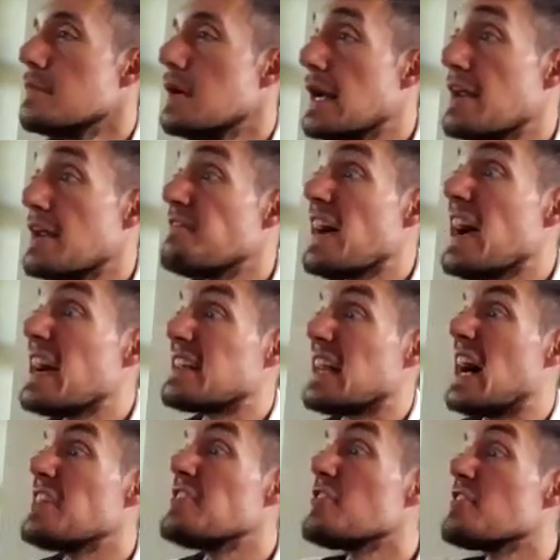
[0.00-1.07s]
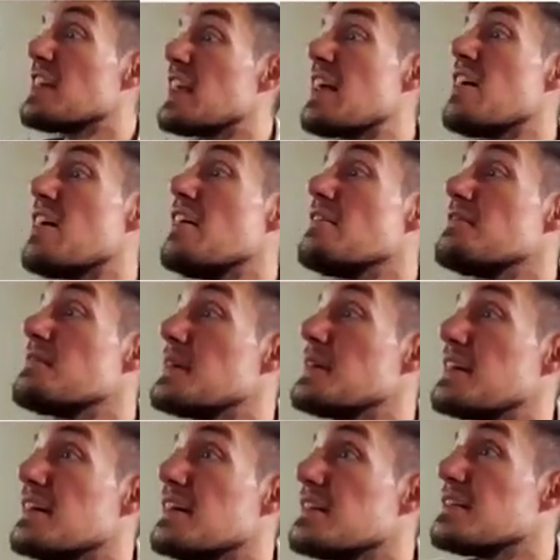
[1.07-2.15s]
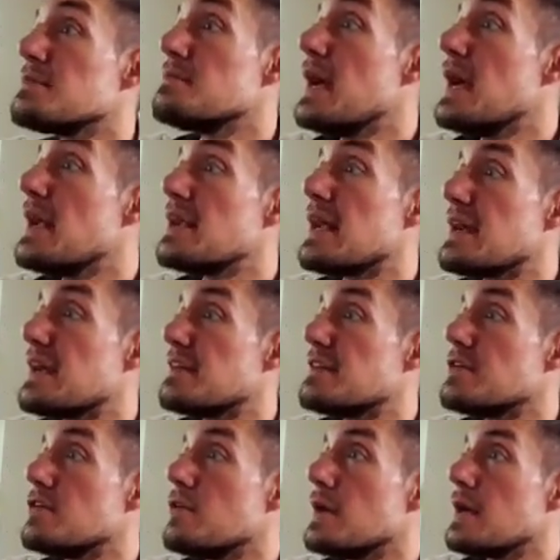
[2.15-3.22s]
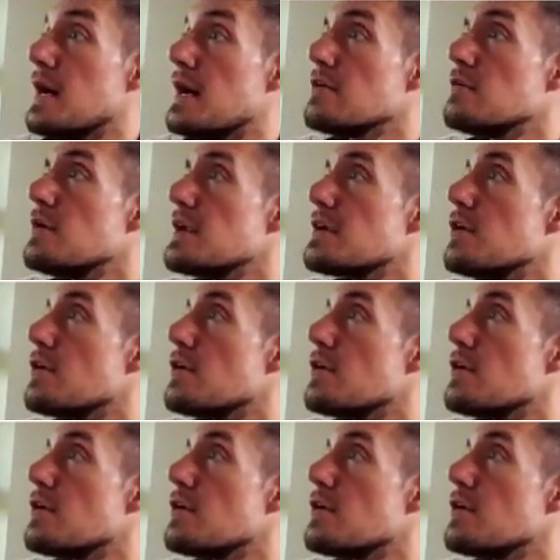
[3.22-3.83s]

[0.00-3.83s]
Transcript: And in fact, I turn that off because, man, that gets annoying. I don't want a